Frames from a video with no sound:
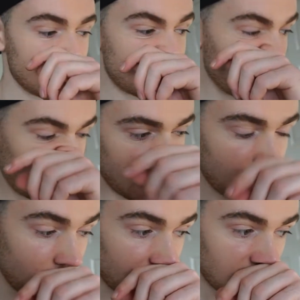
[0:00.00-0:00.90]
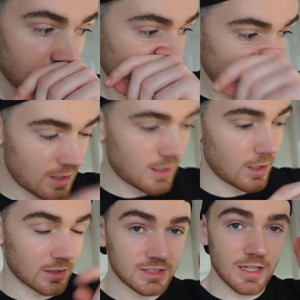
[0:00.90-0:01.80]
So I'm
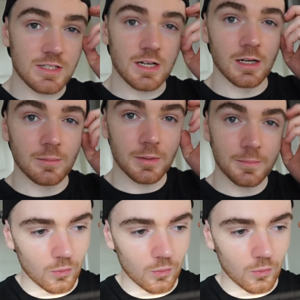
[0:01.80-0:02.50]
going to set this up,